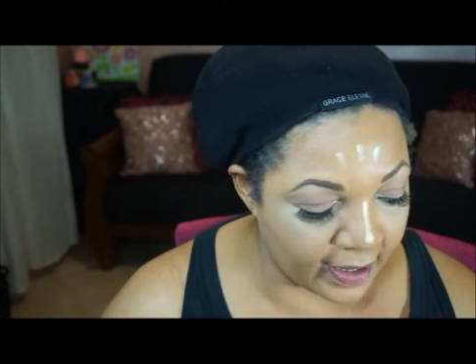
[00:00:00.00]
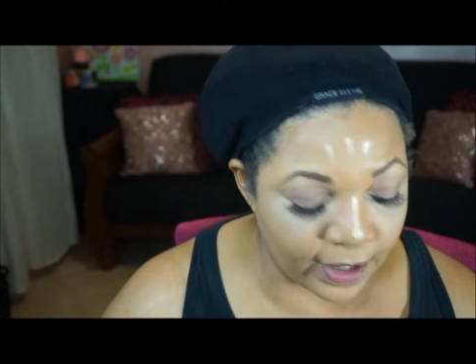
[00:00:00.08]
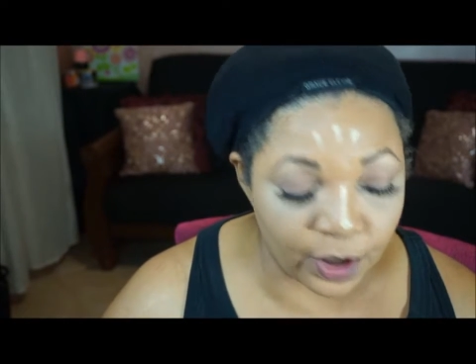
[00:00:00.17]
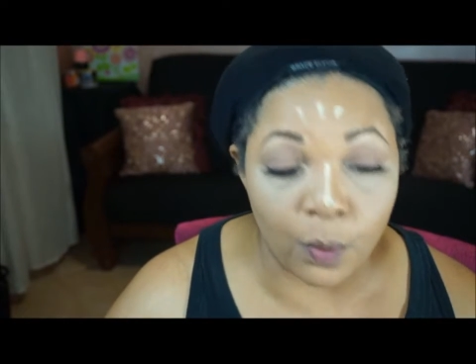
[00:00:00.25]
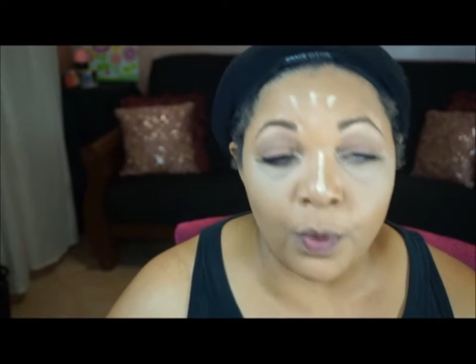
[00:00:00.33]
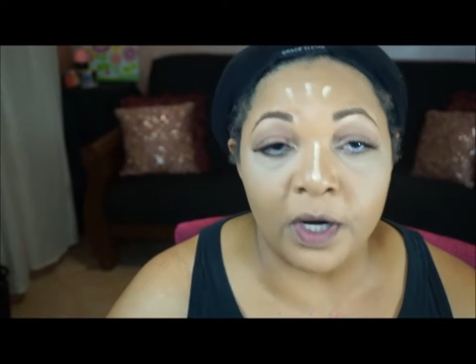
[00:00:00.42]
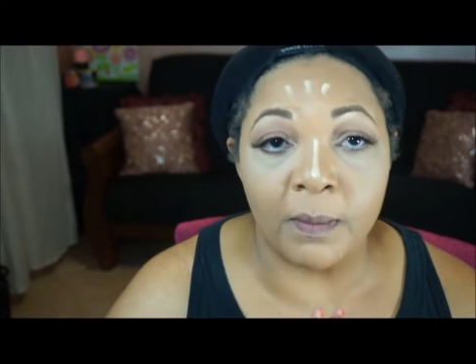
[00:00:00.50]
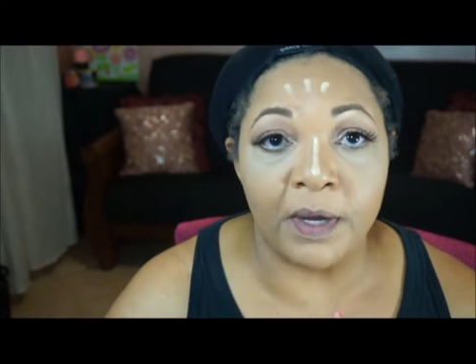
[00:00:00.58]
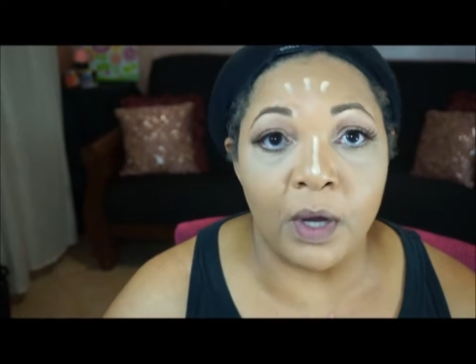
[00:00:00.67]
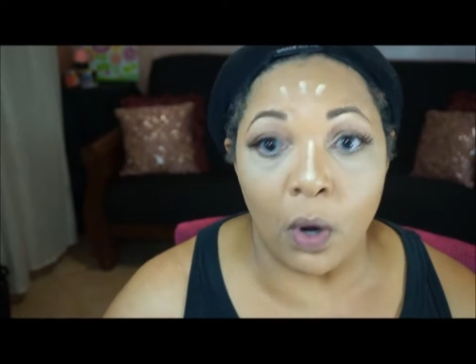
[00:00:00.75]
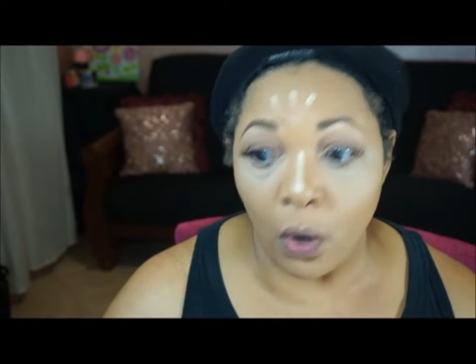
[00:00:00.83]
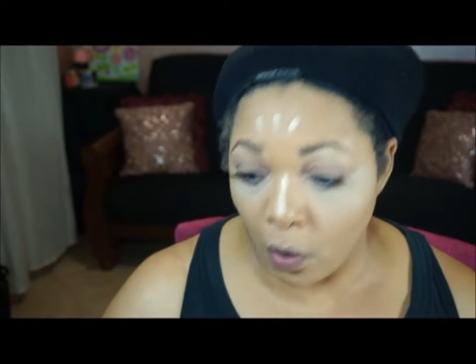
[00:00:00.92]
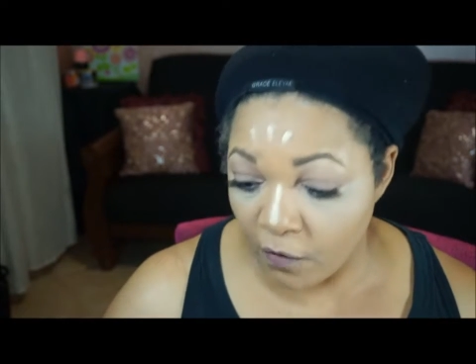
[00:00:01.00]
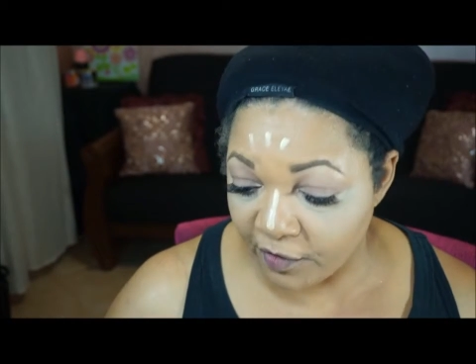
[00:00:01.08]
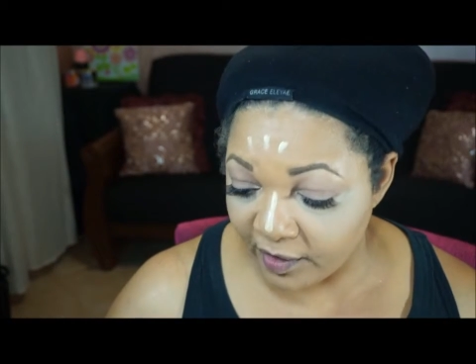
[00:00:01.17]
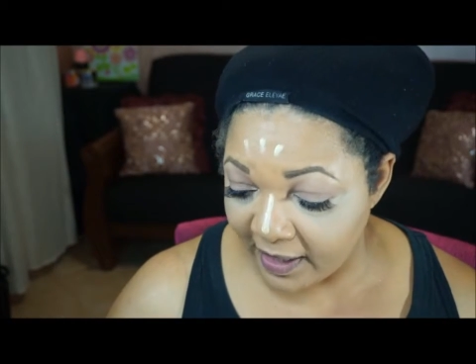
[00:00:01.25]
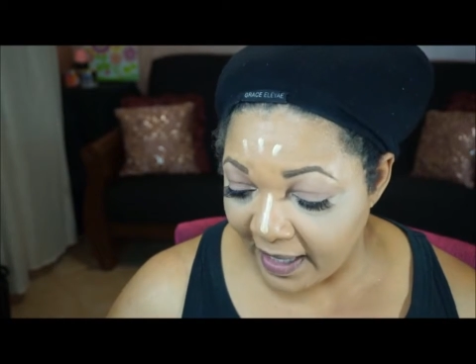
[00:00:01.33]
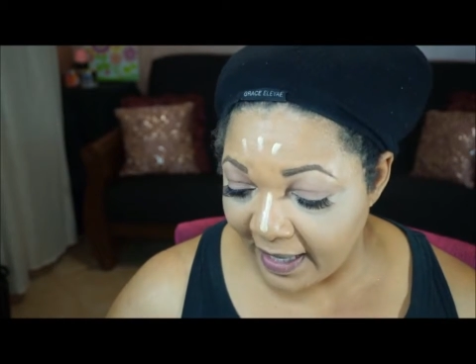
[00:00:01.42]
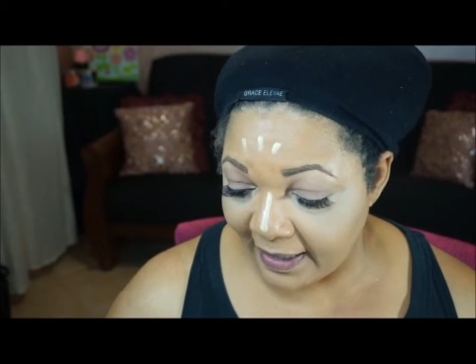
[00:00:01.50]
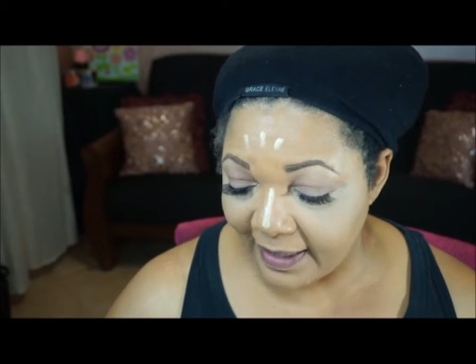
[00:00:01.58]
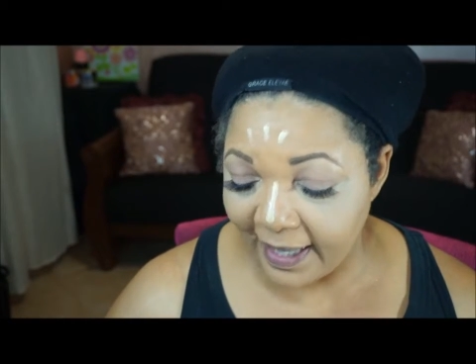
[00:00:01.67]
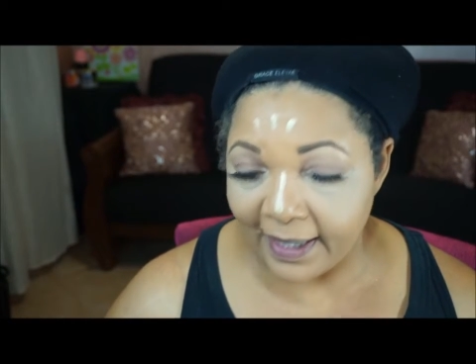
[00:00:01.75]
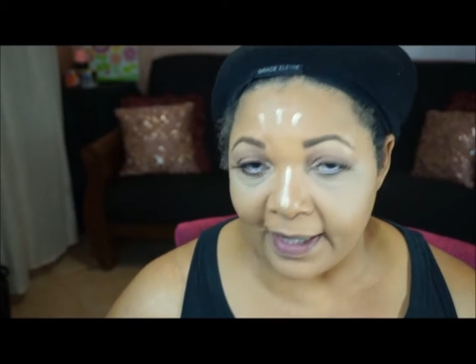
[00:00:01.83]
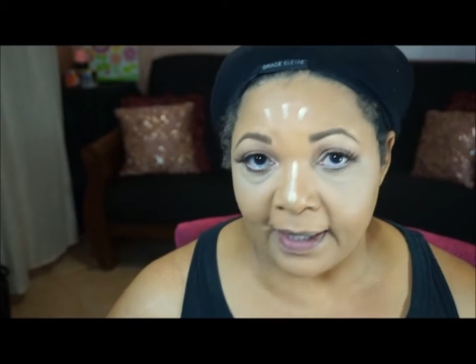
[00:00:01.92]
I don't want to be overly
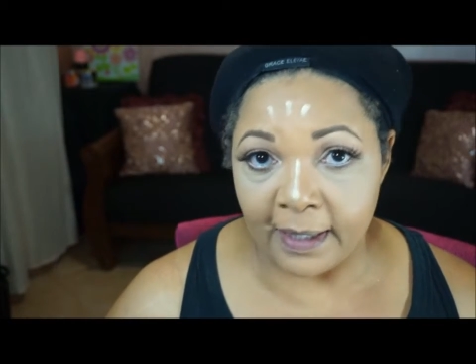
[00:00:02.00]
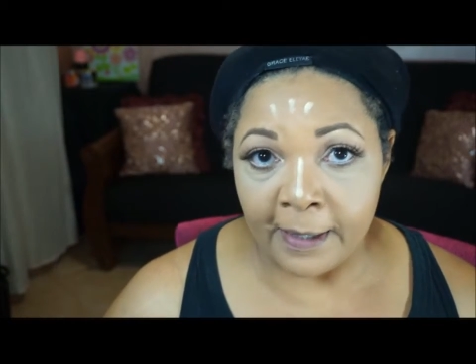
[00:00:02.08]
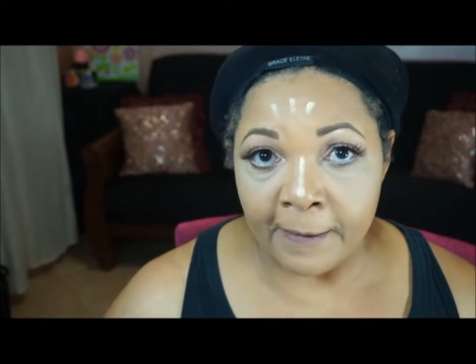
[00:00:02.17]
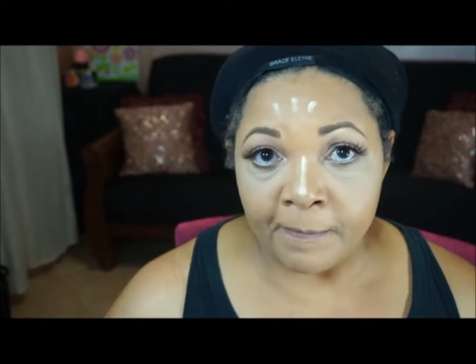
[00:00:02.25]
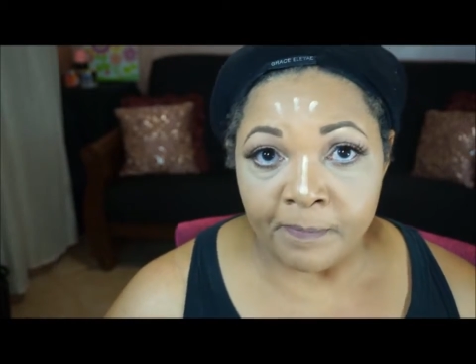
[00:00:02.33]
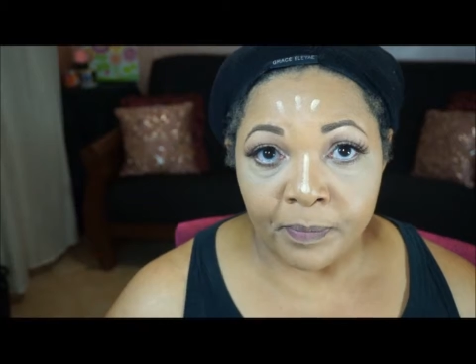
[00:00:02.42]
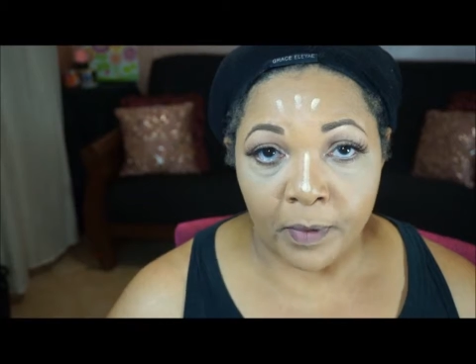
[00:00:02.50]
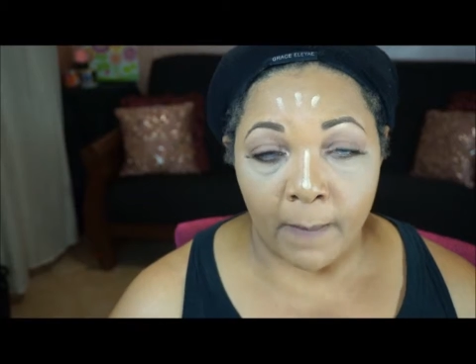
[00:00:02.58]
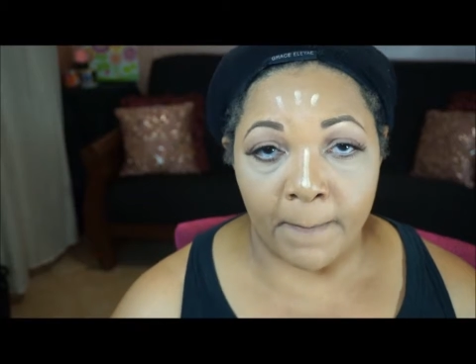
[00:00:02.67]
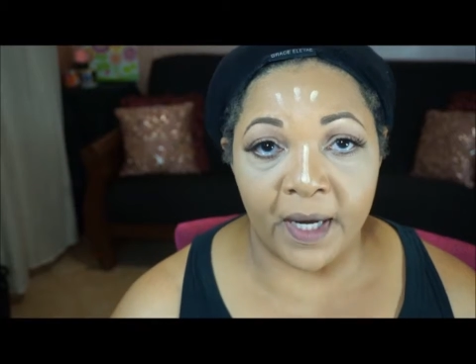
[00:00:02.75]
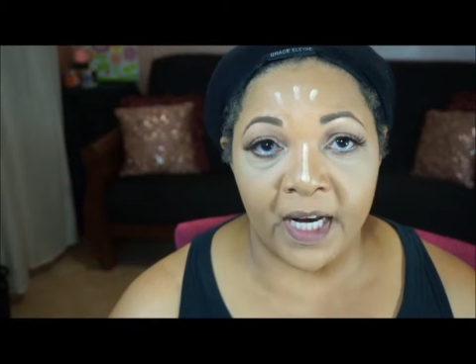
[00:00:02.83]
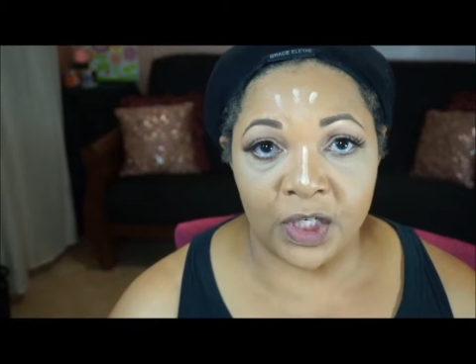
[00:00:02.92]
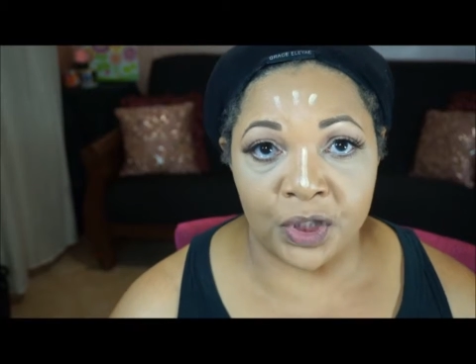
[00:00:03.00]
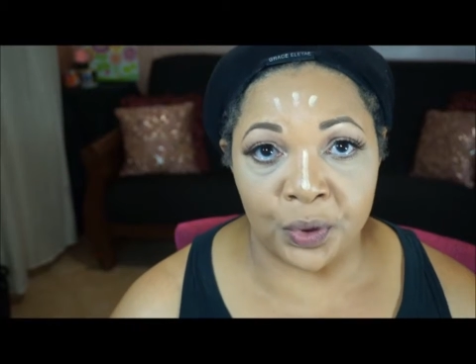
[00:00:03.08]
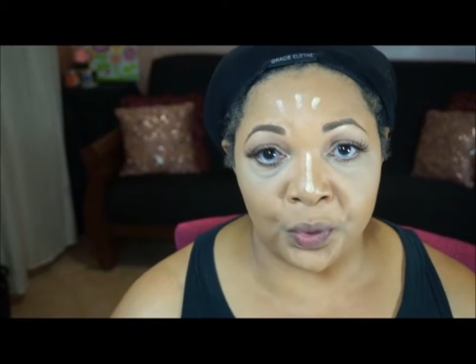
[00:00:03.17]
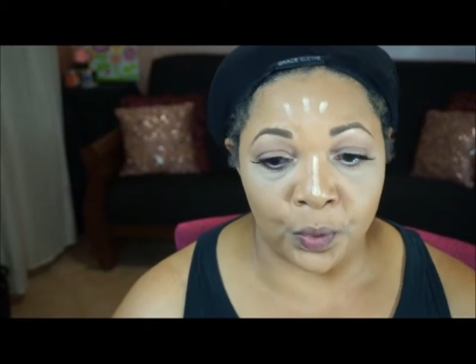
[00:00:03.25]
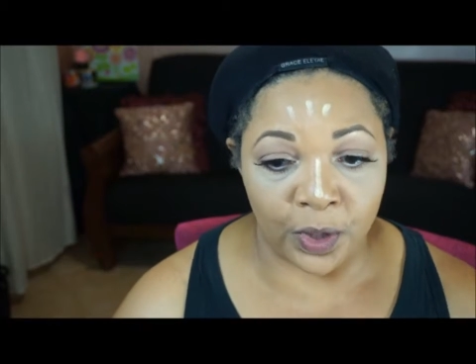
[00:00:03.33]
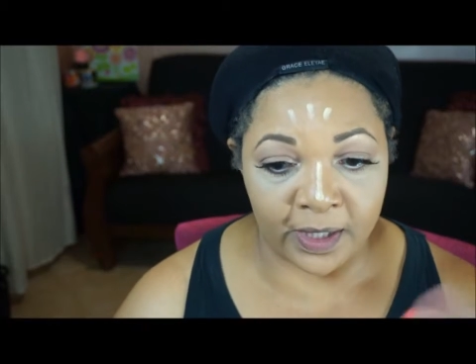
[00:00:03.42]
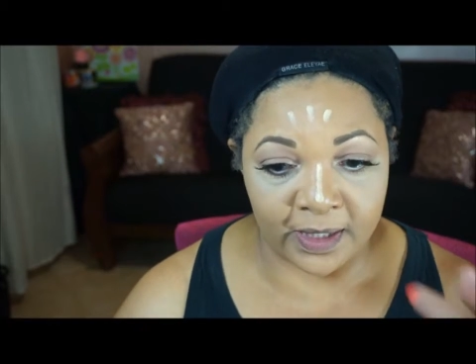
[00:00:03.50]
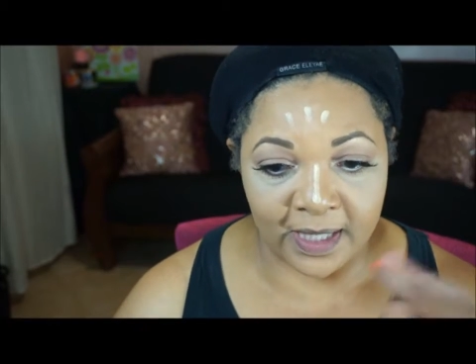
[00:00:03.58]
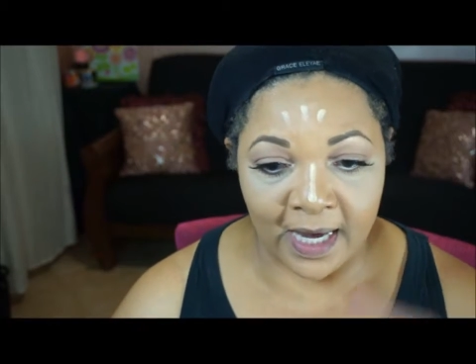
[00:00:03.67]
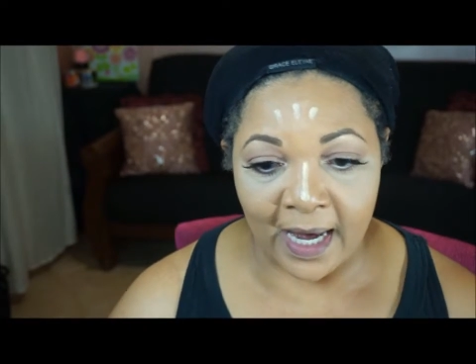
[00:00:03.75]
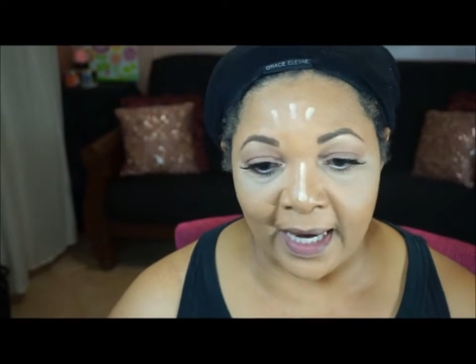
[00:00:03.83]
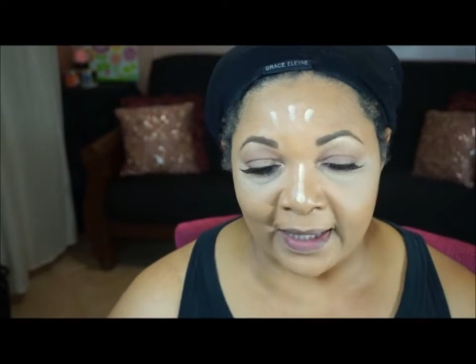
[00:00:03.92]
highlighted, but I do want to
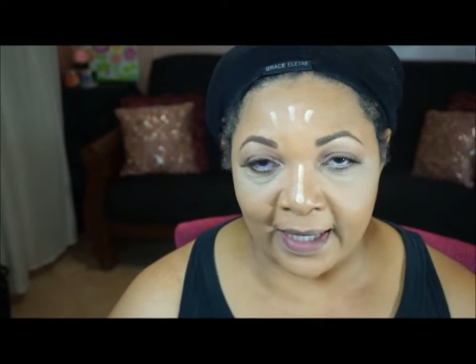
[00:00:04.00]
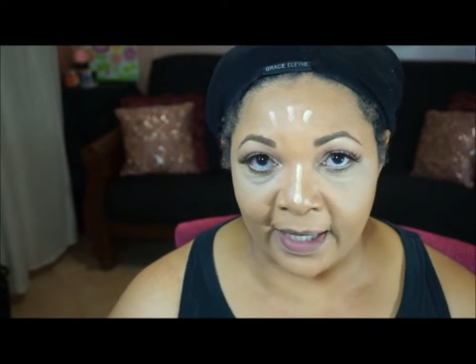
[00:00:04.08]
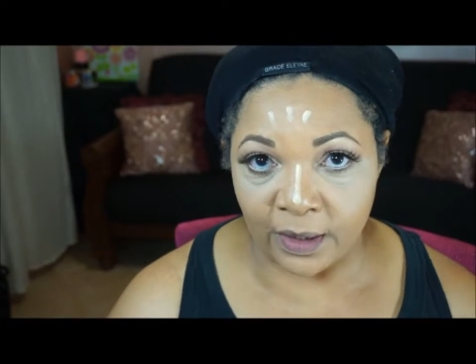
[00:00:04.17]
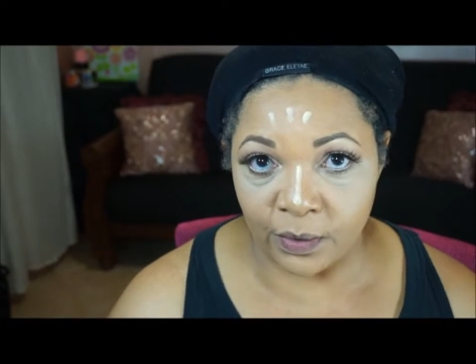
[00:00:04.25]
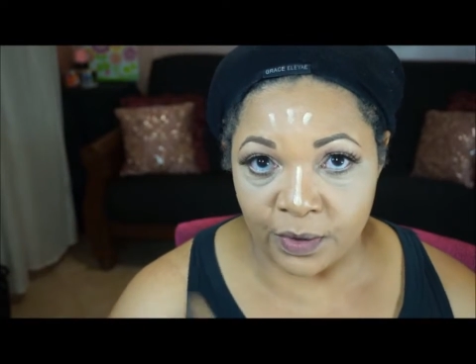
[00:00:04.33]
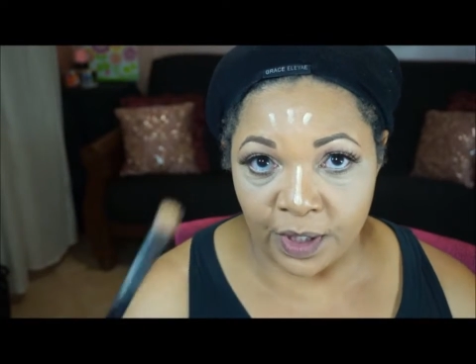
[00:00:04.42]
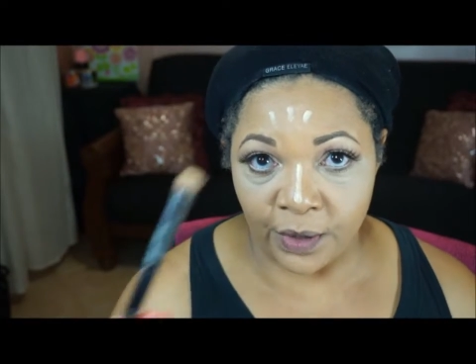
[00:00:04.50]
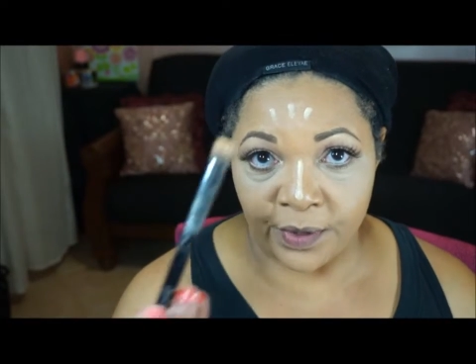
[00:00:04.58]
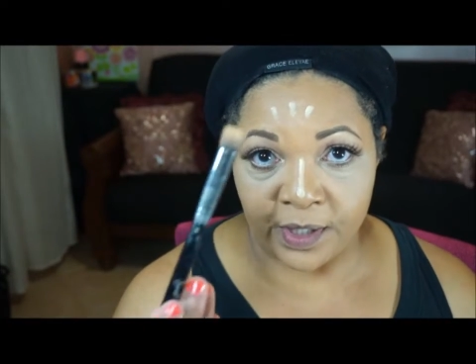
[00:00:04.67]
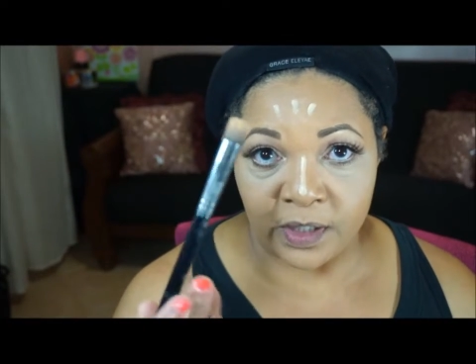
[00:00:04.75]
highlight those areas.